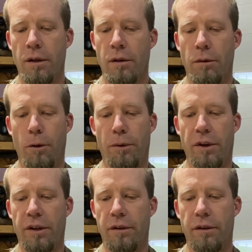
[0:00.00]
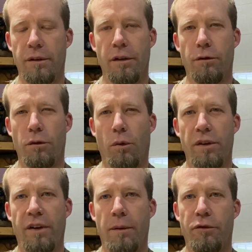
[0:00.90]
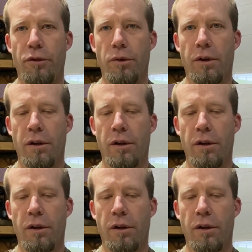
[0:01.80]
Hoping that this was a one-time fluke.